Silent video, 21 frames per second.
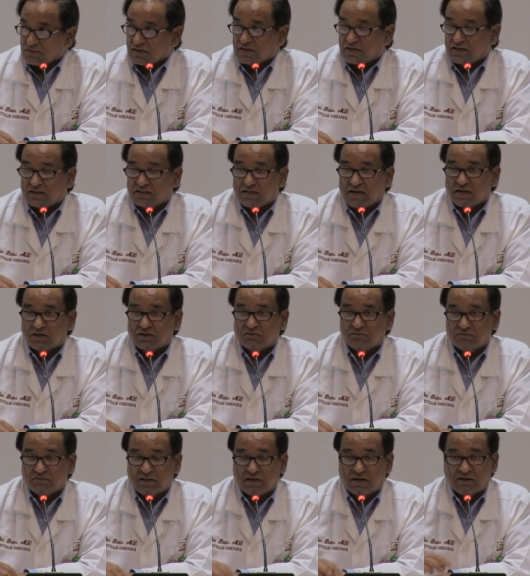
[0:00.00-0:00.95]
Yeah,
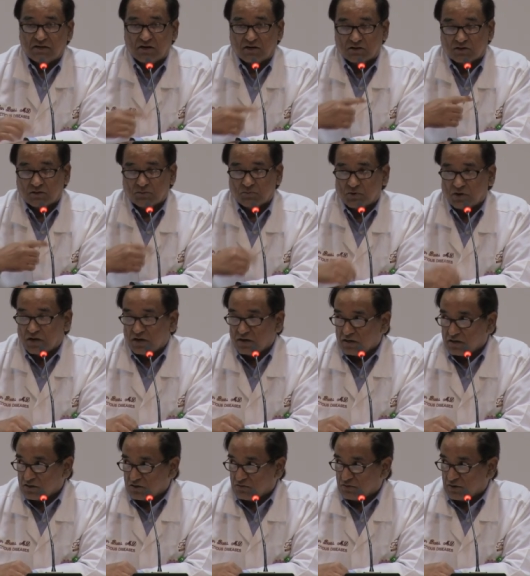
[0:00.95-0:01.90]
that, that Dr.
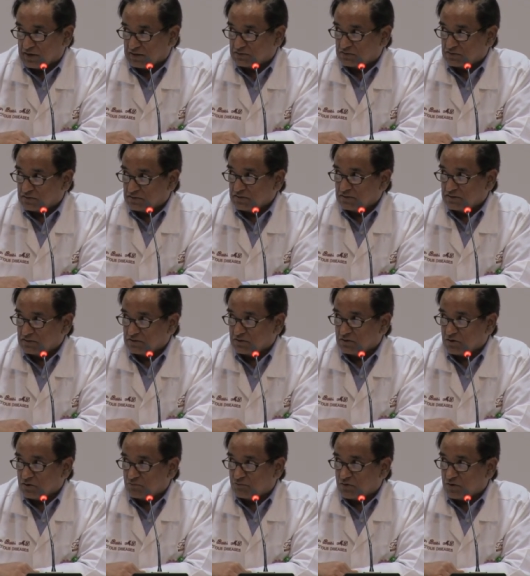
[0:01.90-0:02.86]
Mourani addressed, you
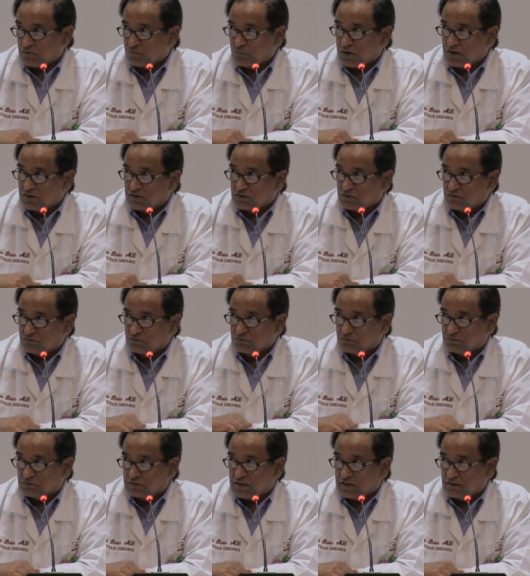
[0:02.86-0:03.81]
know, from one to.
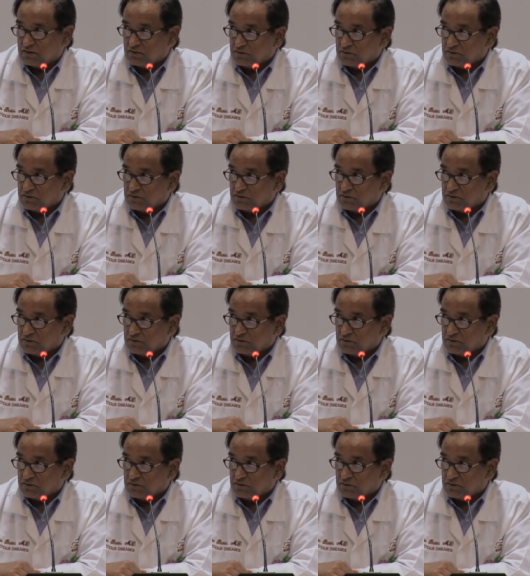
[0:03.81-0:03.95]
Break- th-